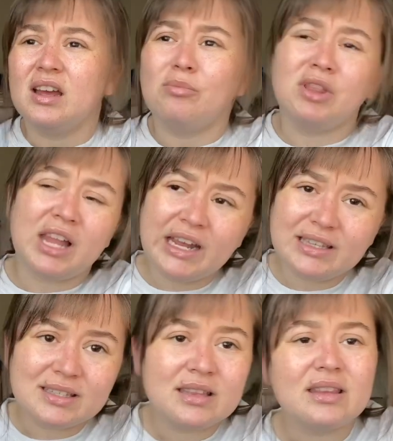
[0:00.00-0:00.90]

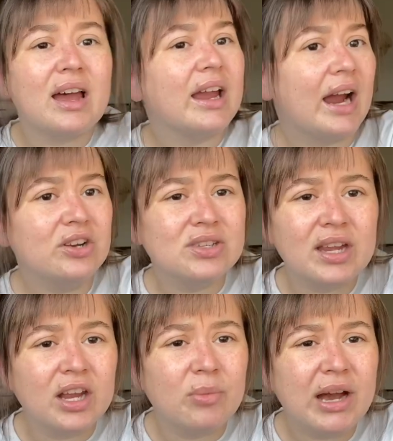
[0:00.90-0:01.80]
lights, and like I just
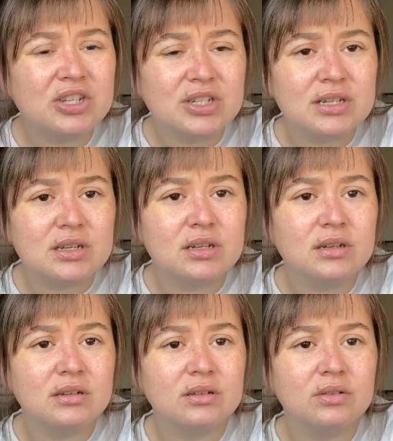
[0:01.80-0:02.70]
can't imagine
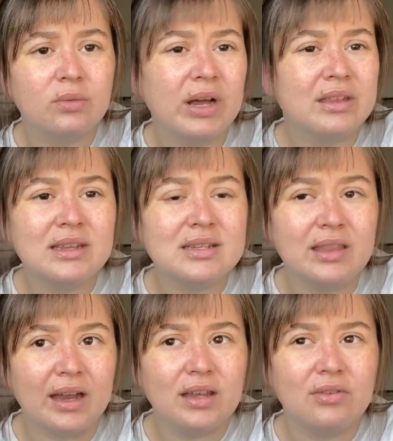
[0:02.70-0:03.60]
why they did
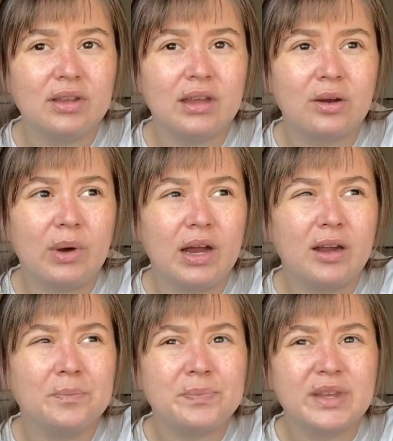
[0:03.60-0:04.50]
that even. Like
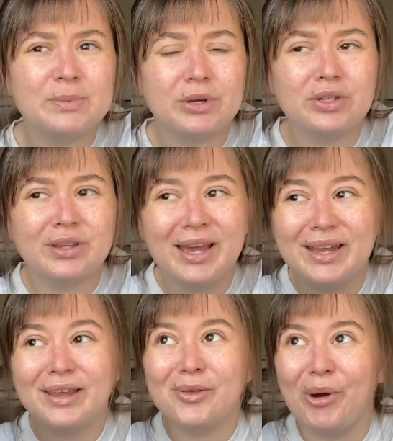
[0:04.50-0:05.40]
why, especially
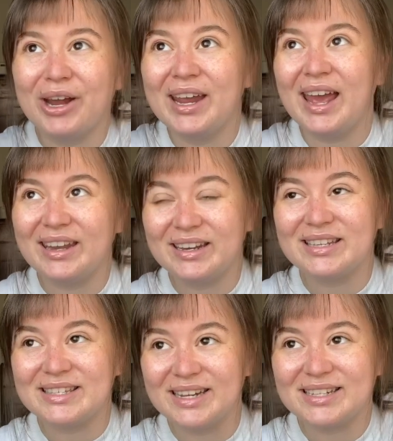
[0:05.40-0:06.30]
like the market ended
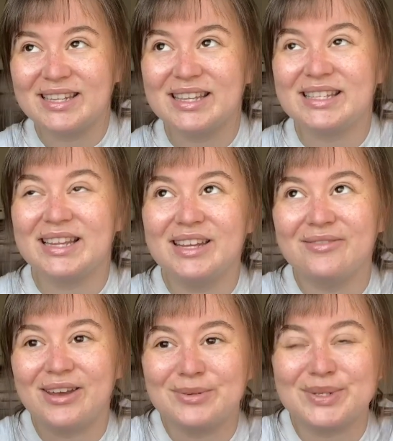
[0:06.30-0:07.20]
at 6 and they said the
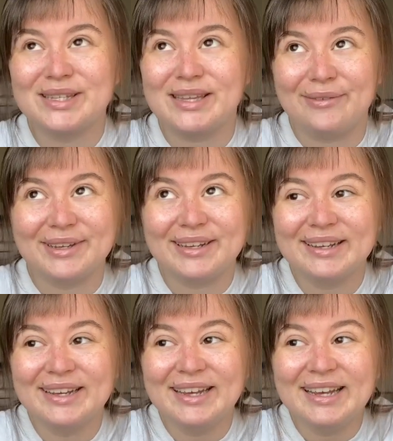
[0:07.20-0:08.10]
event was at 7.
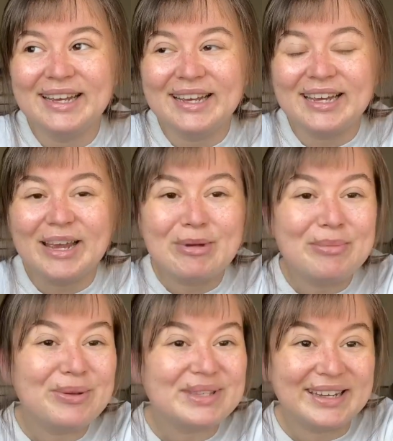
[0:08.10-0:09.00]
And
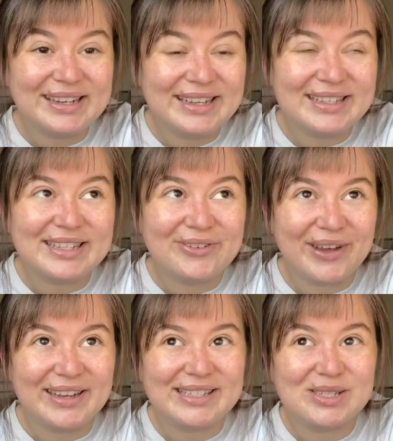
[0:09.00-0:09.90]
maybe it was like an easy event,